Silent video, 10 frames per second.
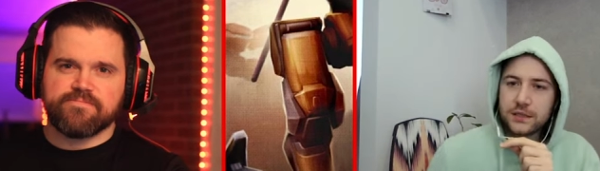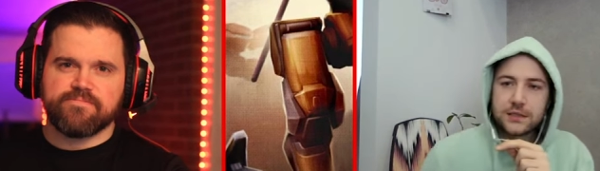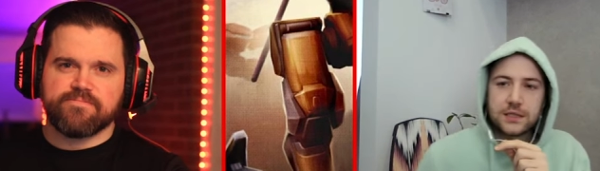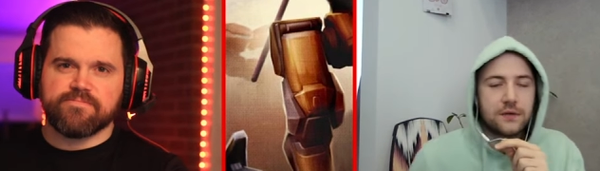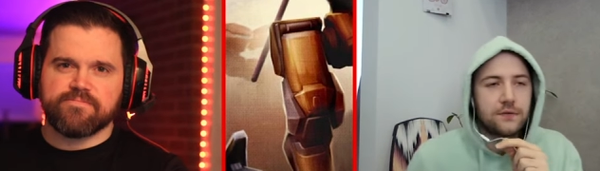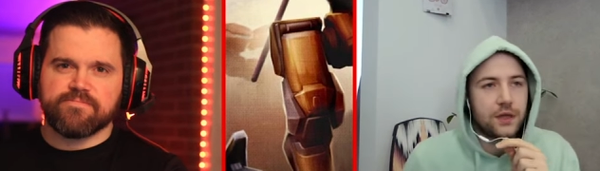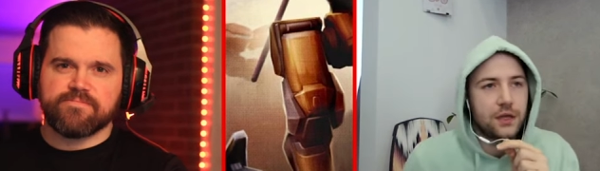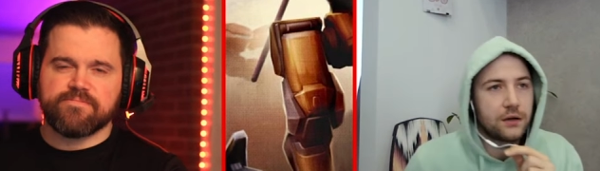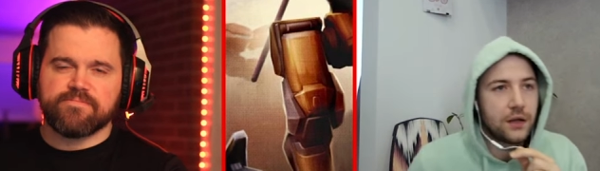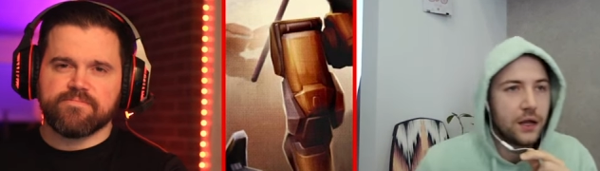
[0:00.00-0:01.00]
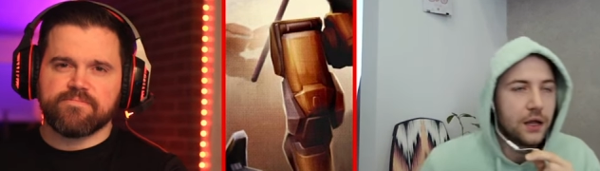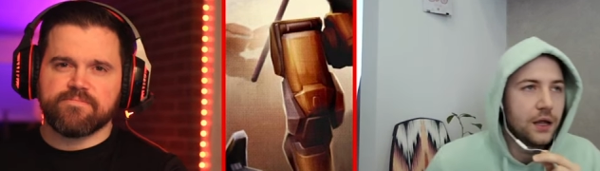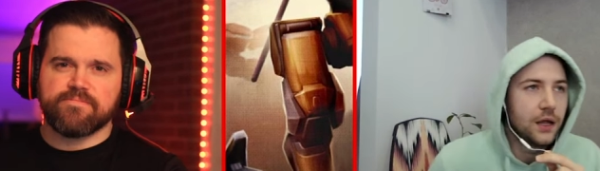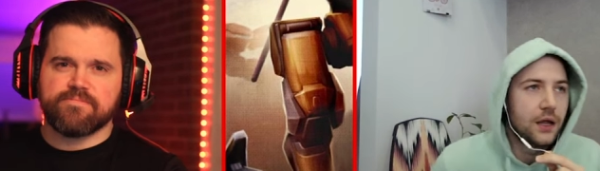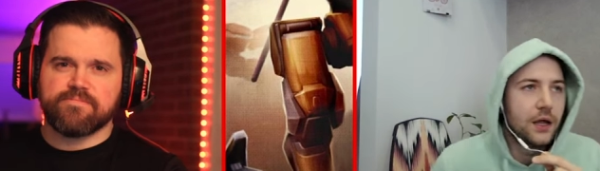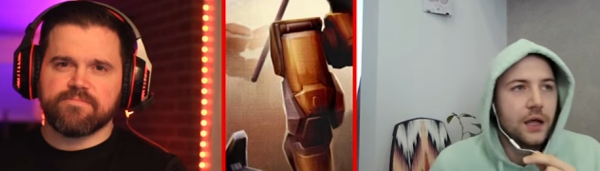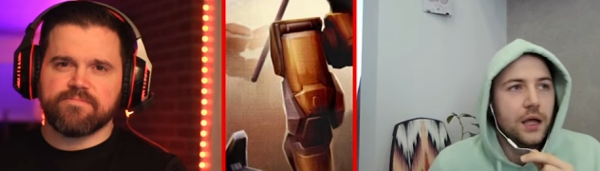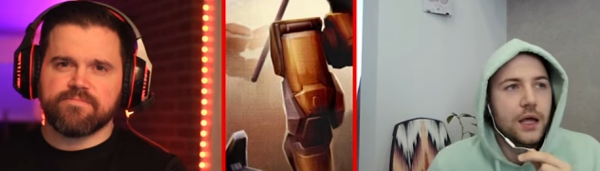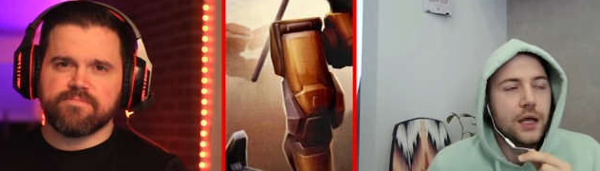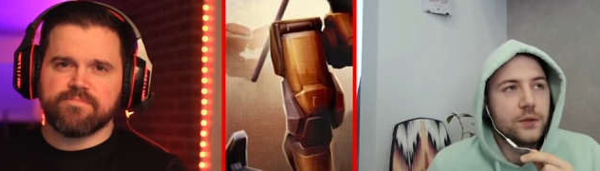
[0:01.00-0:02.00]
Speaker 1: there. And
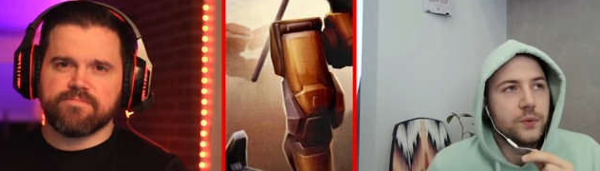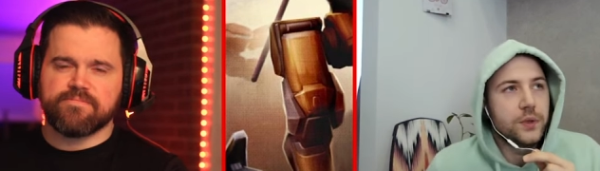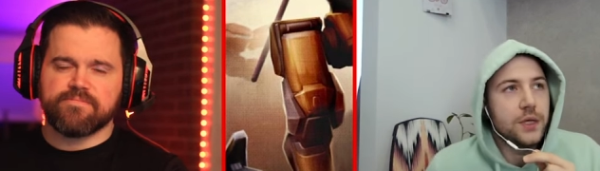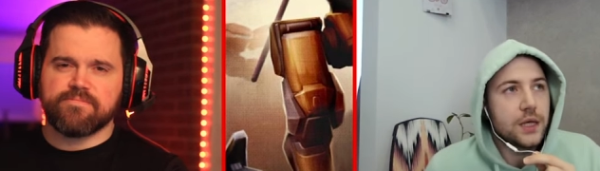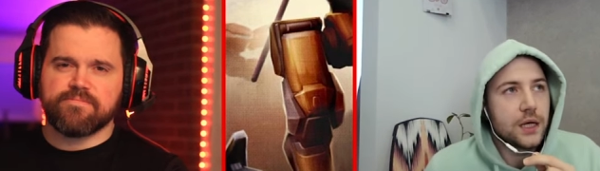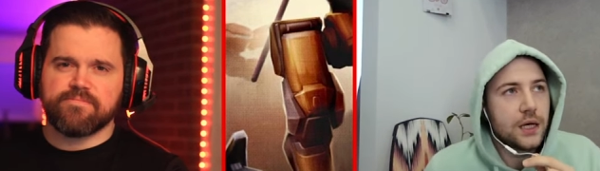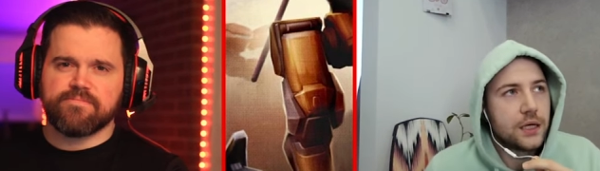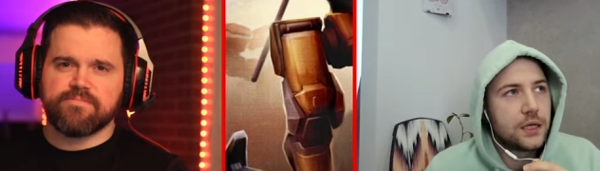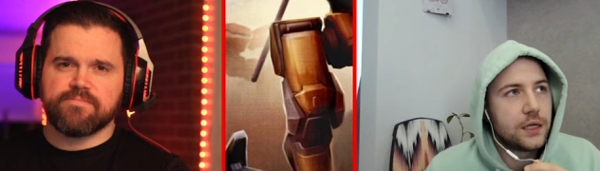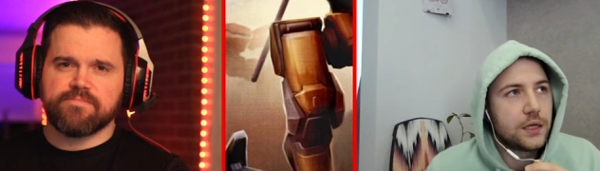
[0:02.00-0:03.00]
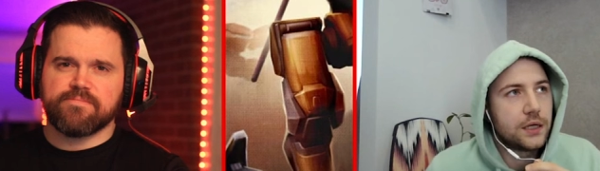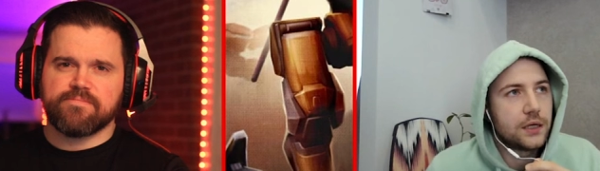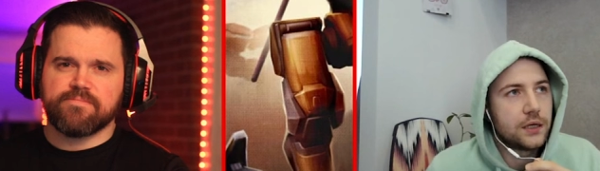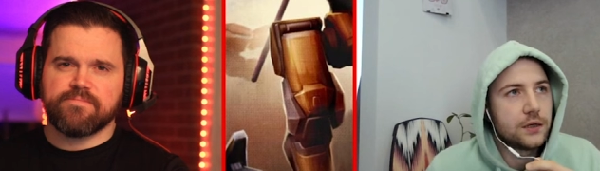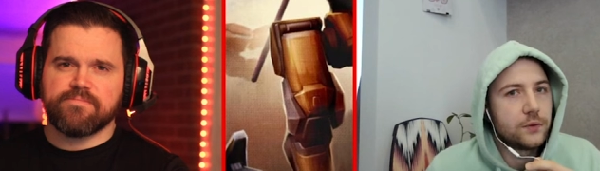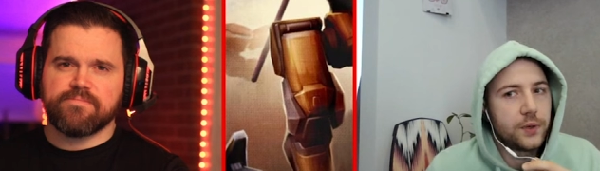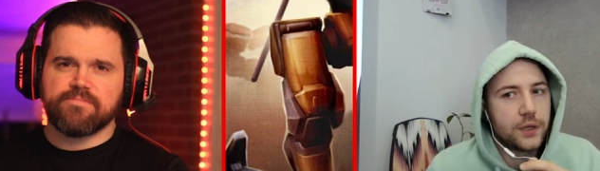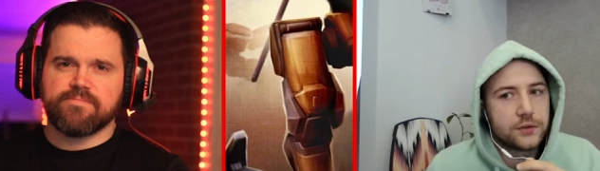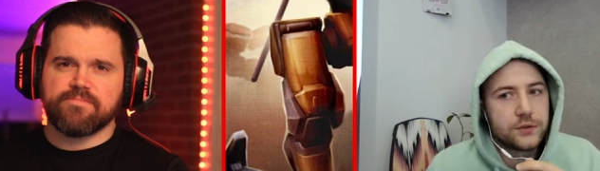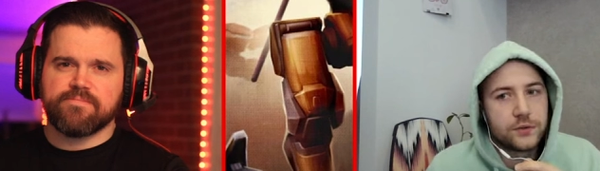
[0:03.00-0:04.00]
we uh, went to
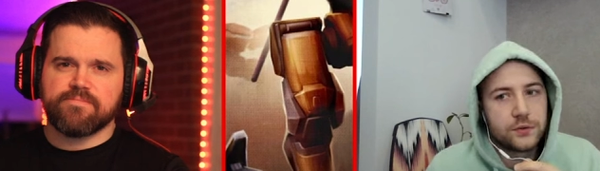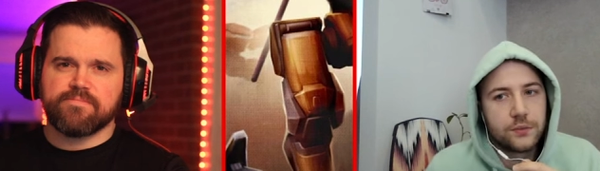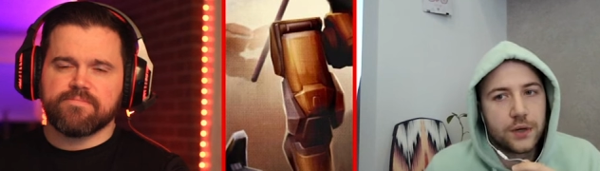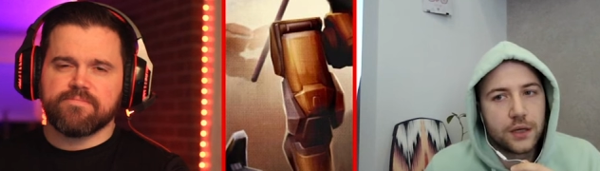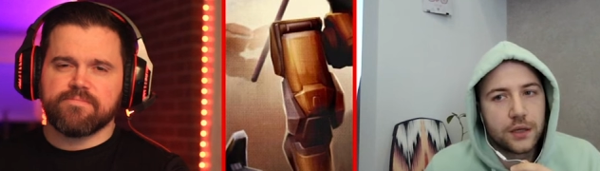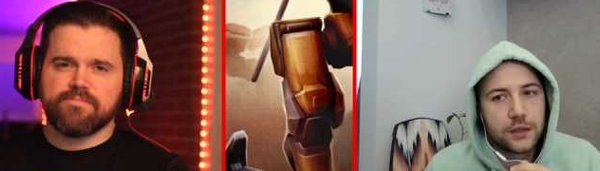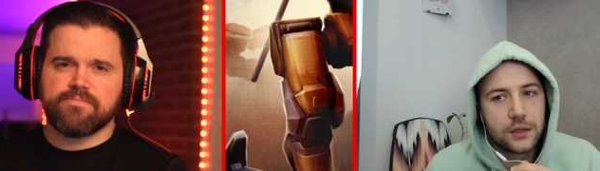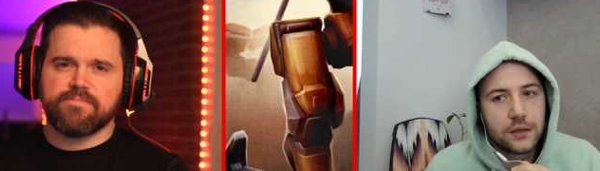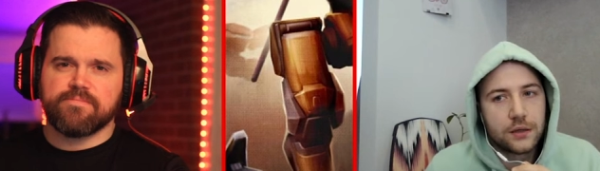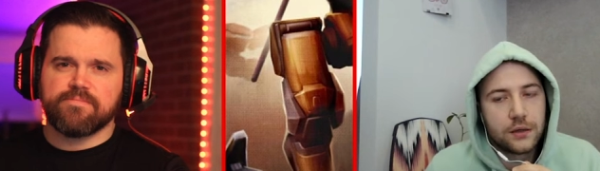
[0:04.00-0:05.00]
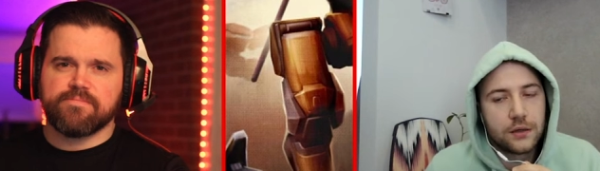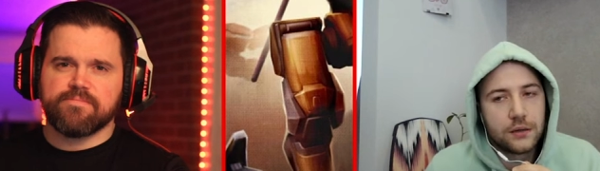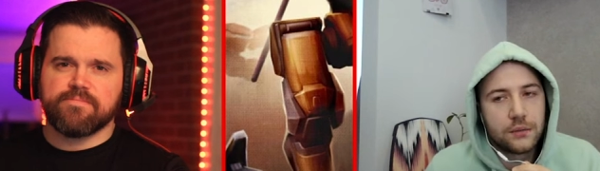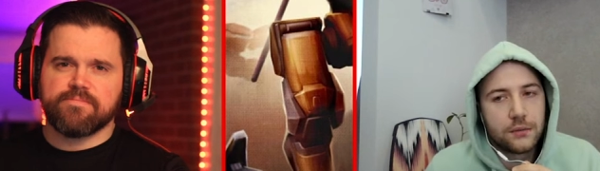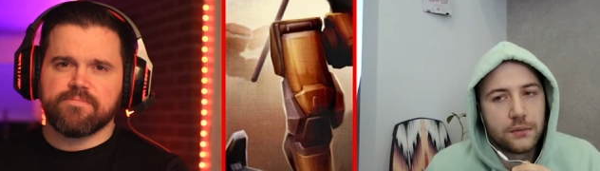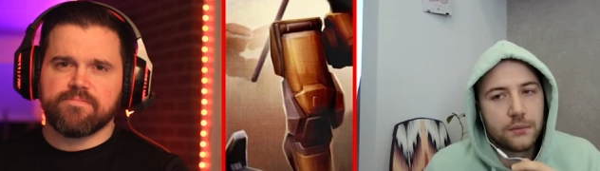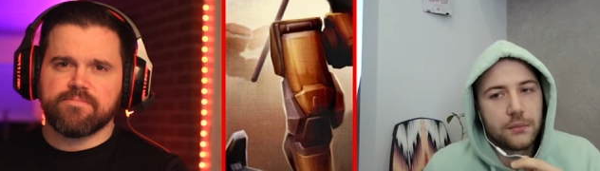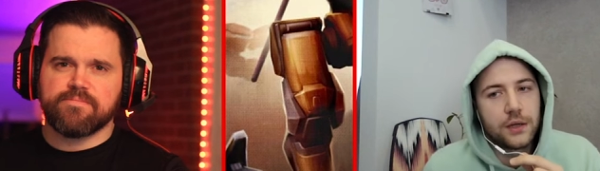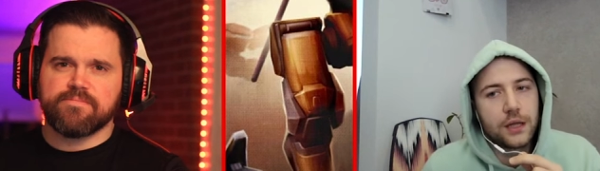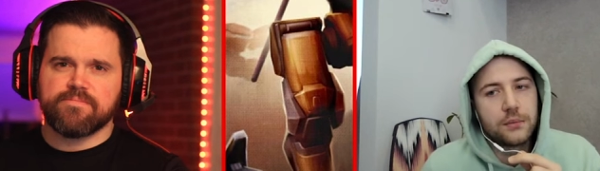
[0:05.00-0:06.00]
my um, like
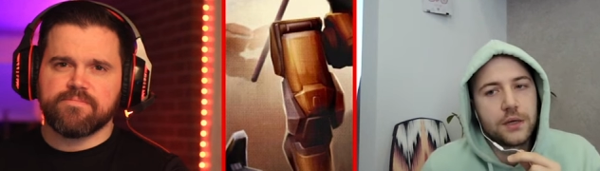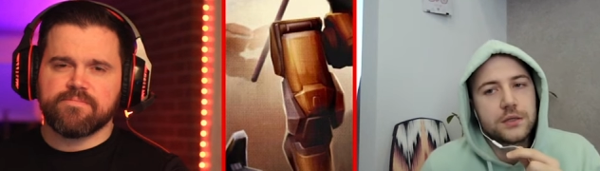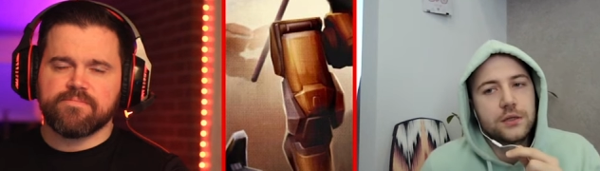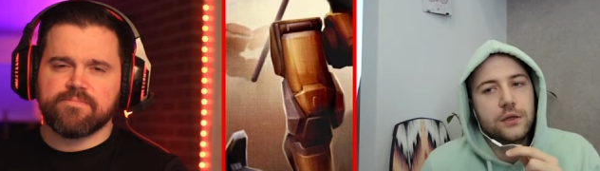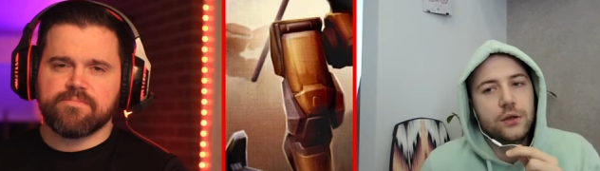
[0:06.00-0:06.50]
mother-in-law.